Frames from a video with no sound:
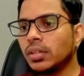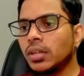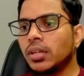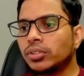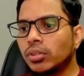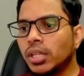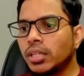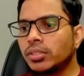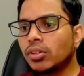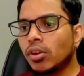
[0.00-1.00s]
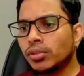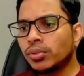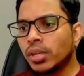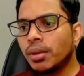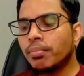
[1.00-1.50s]
So there is
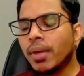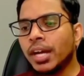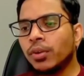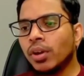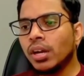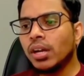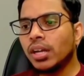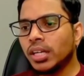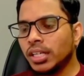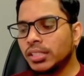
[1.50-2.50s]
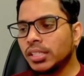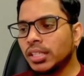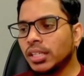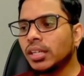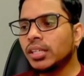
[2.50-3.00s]
also a manual
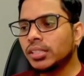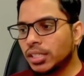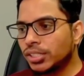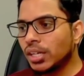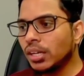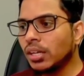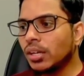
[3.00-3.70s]
releasing station